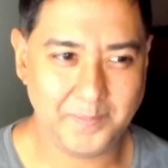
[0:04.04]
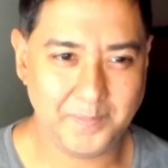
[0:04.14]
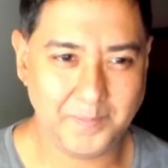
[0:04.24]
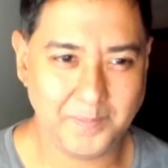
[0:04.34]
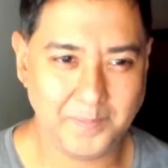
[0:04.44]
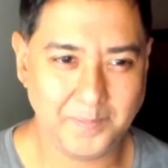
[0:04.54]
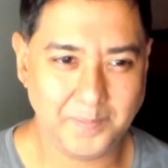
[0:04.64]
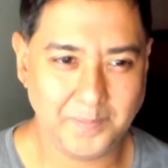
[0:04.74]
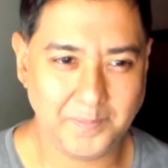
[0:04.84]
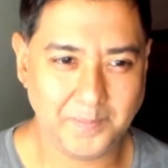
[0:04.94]

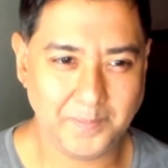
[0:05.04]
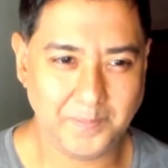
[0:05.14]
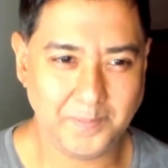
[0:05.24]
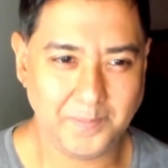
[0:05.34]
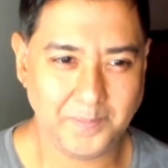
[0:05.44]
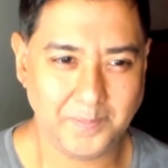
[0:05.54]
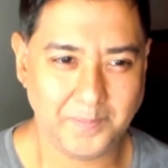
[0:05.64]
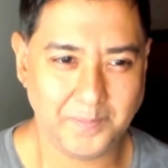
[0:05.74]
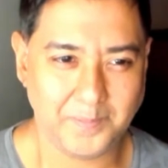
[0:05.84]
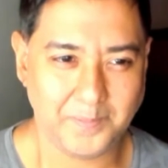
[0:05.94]

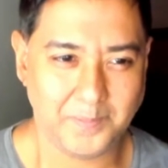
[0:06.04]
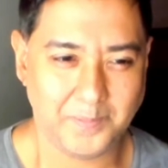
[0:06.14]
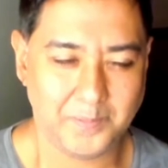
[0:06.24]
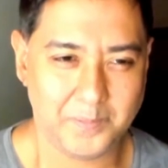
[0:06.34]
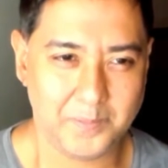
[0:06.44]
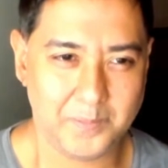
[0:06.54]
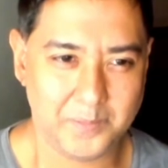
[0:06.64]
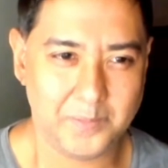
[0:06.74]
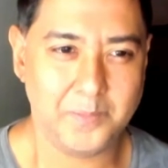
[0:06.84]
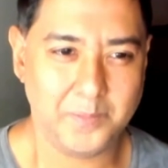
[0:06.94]

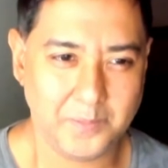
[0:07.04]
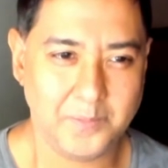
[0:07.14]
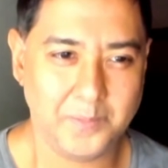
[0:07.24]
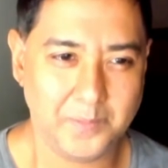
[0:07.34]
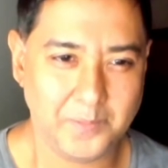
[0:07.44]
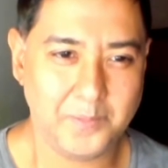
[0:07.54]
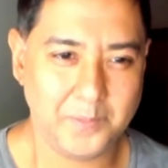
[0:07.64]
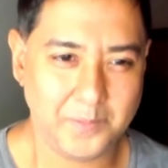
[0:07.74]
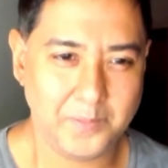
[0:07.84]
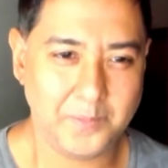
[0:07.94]

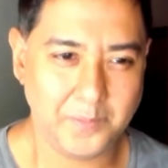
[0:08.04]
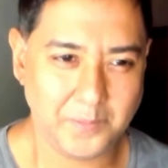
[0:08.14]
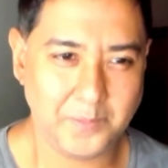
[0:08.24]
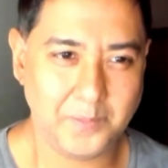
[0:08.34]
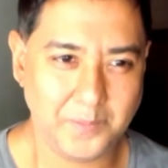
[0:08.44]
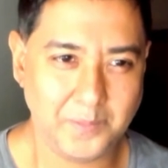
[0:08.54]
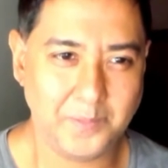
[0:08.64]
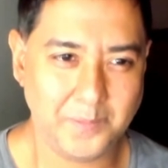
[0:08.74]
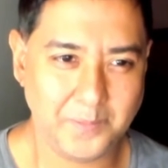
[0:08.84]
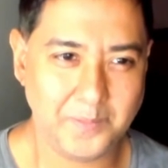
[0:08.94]

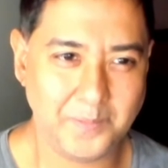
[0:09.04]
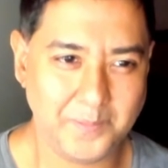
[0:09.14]
This person isn't speaking.